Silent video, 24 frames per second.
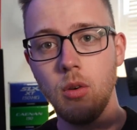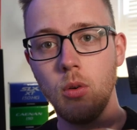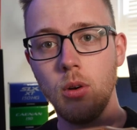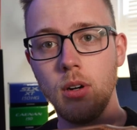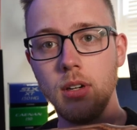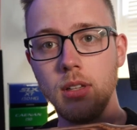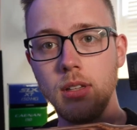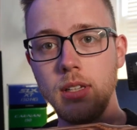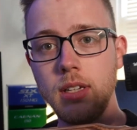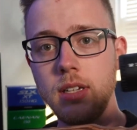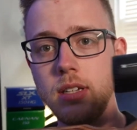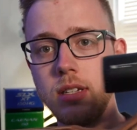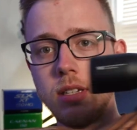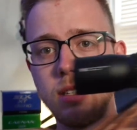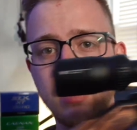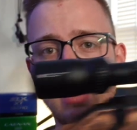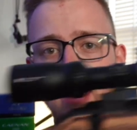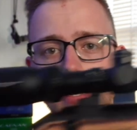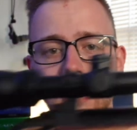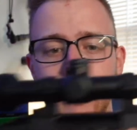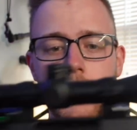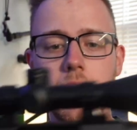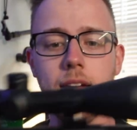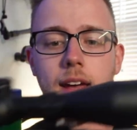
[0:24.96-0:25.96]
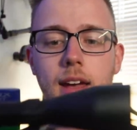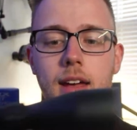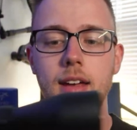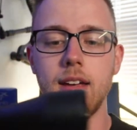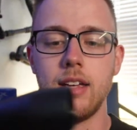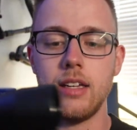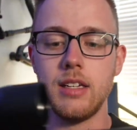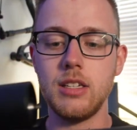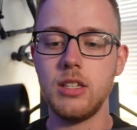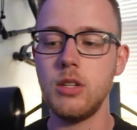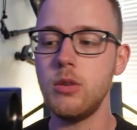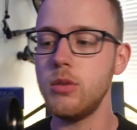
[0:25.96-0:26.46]
or at least
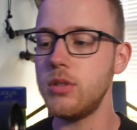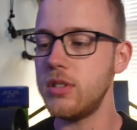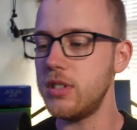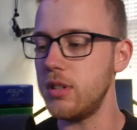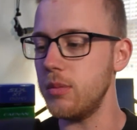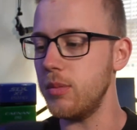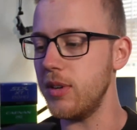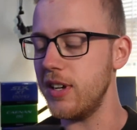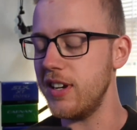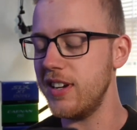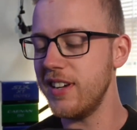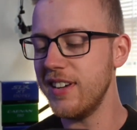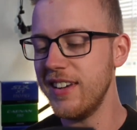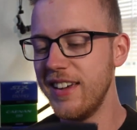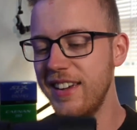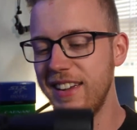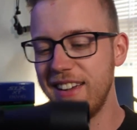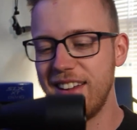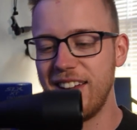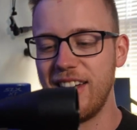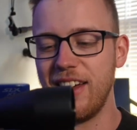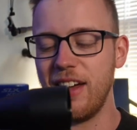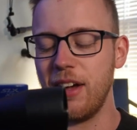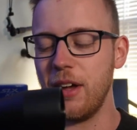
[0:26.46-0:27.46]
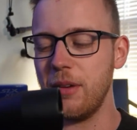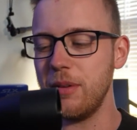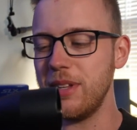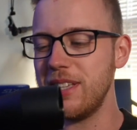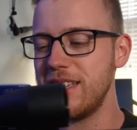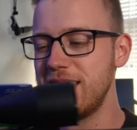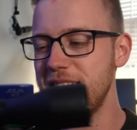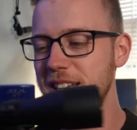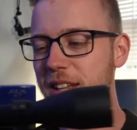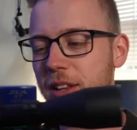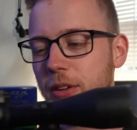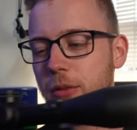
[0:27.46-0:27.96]
it used to be.
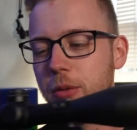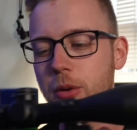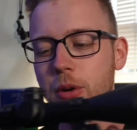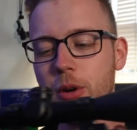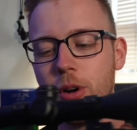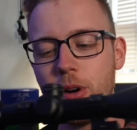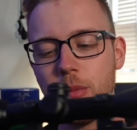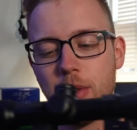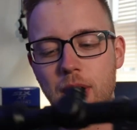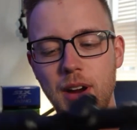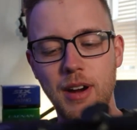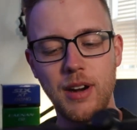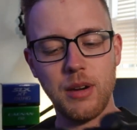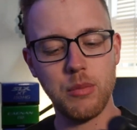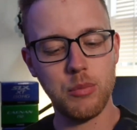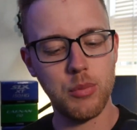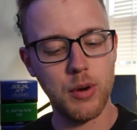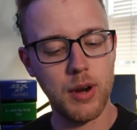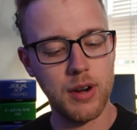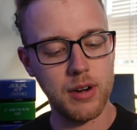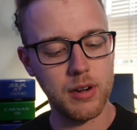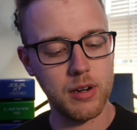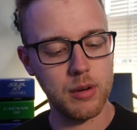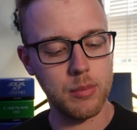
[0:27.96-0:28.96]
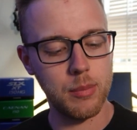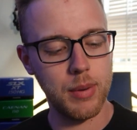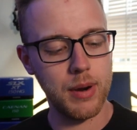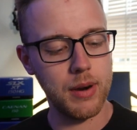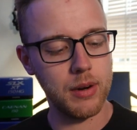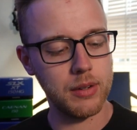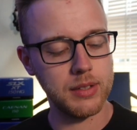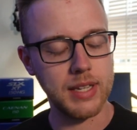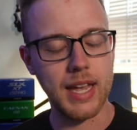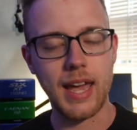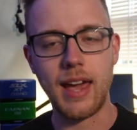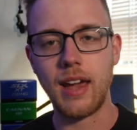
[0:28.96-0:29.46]
It's still a Ruger American Predator
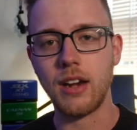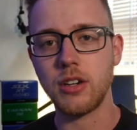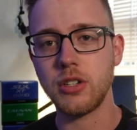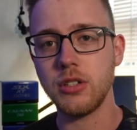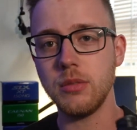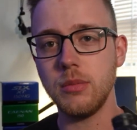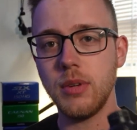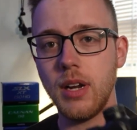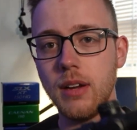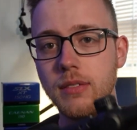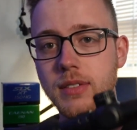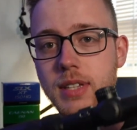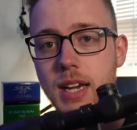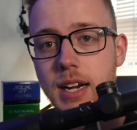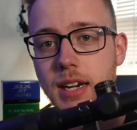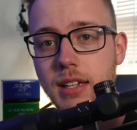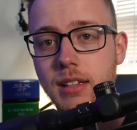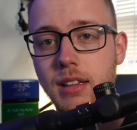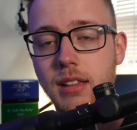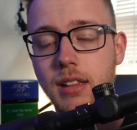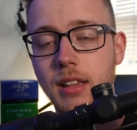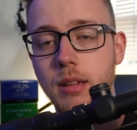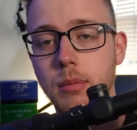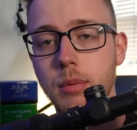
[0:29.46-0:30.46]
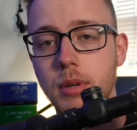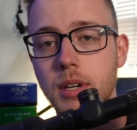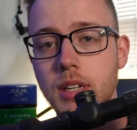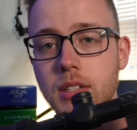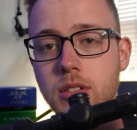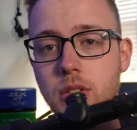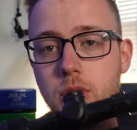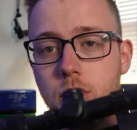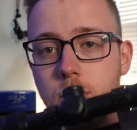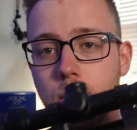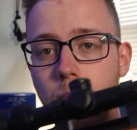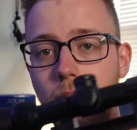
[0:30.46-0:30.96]
barreled action, but I've taken the
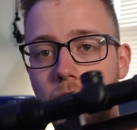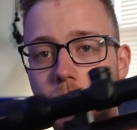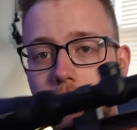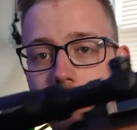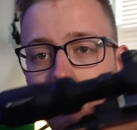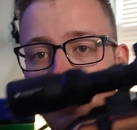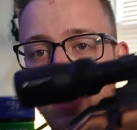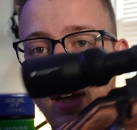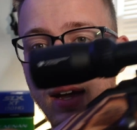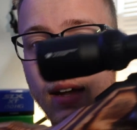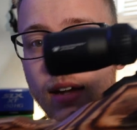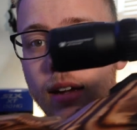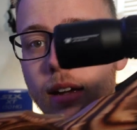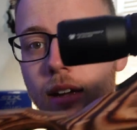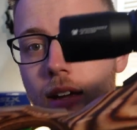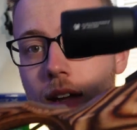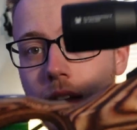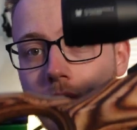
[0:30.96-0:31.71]
liberty to modify